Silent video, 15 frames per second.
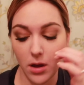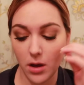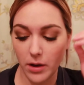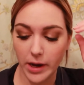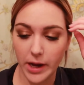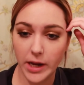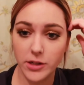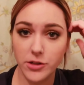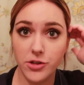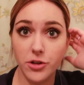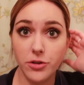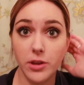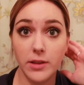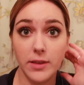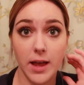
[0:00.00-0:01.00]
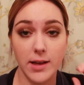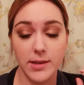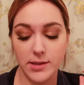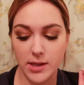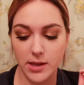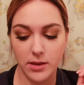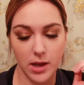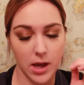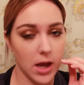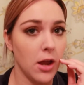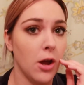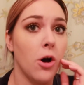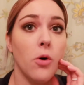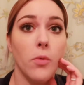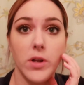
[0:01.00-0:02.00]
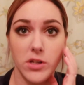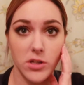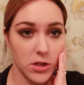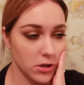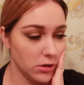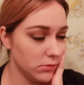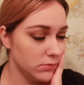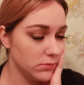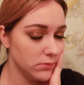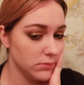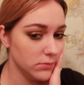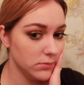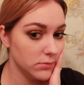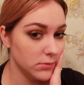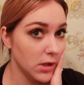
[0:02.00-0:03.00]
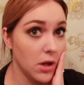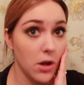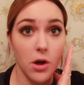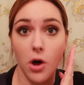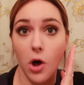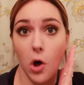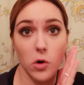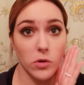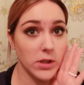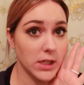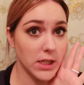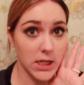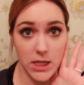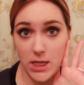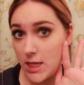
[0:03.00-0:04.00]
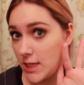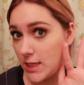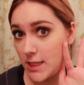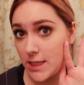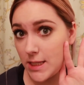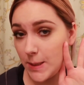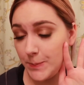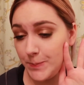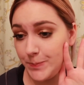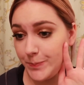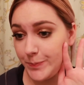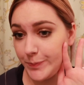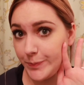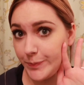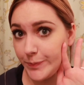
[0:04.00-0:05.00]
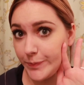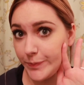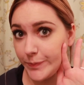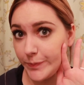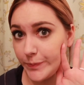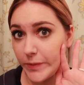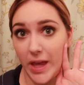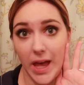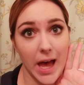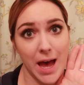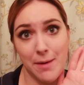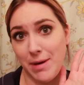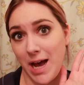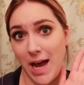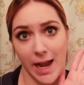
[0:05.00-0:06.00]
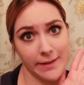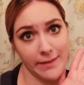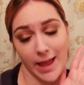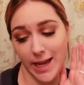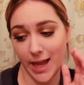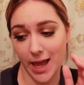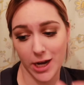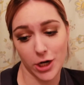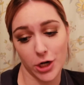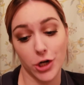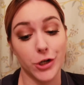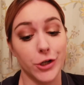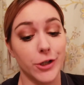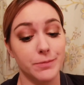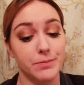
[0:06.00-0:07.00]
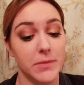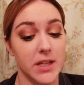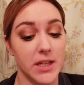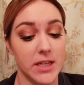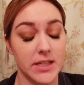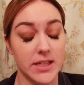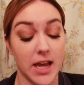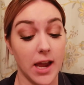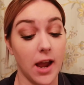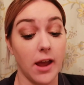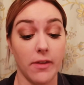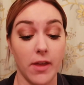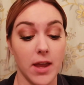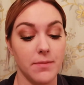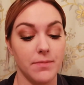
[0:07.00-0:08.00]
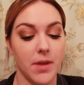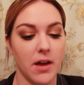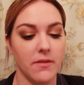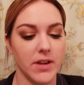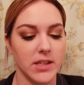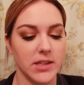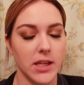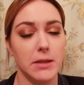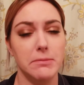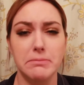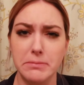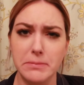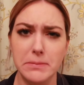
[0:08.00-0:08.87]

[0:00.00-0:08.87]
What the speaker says: Okay, and so the last thing that I always do, only because I'm a highlight kind of girl, is I highlight, obviously.